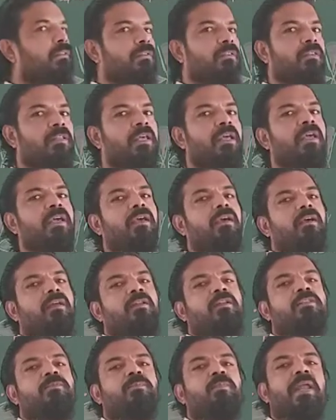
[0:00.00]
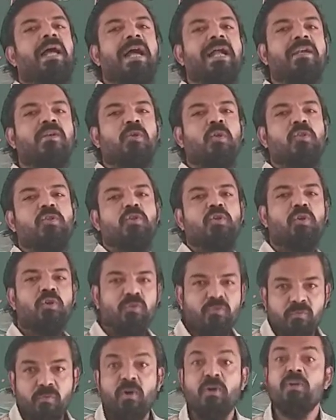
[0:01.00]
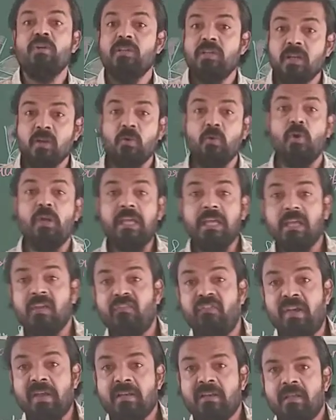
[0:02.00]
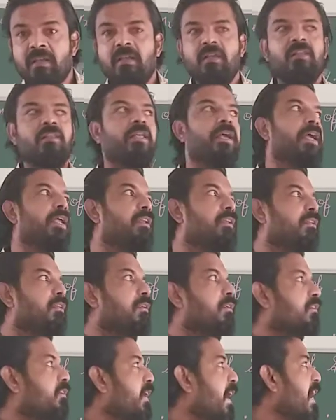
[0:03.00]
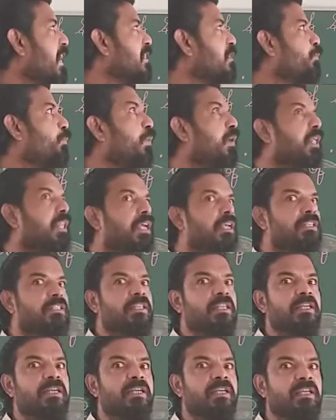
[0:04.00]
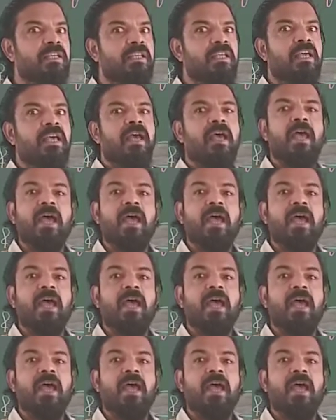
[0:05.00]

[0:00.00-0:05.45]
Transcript: this plant also wants the cooling effect. Then transpiration